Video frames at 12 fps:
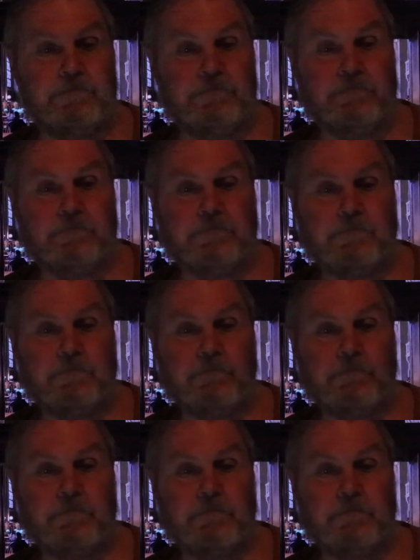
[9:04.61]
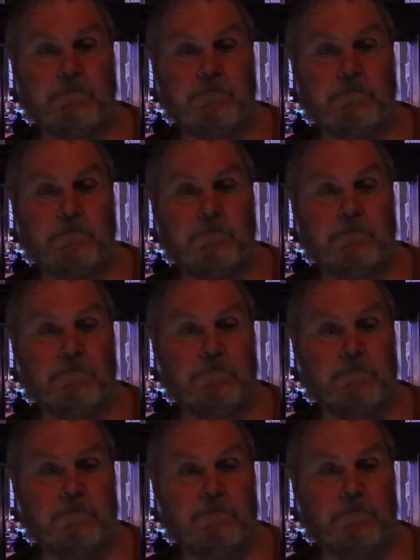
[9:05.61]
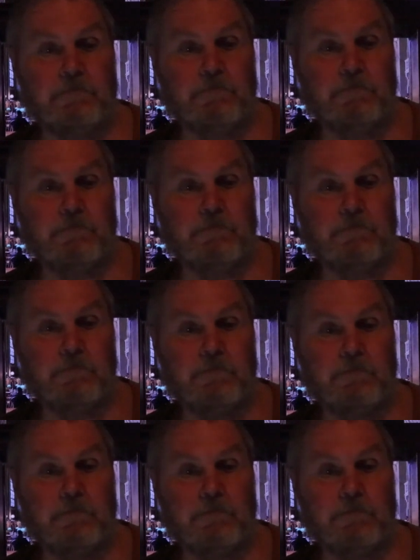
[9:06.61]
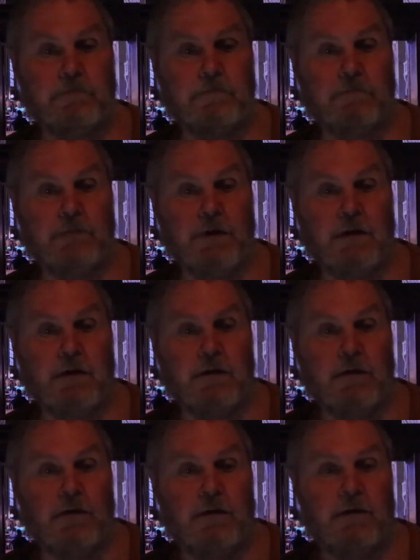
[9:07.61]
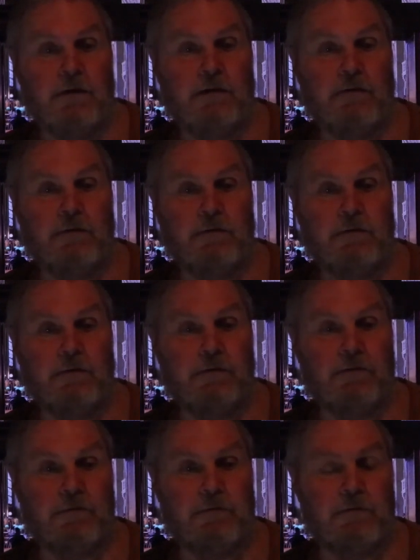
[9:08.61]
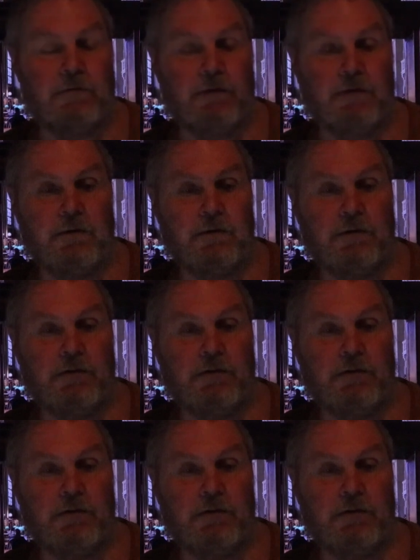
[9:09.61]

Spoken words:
(no one is talking)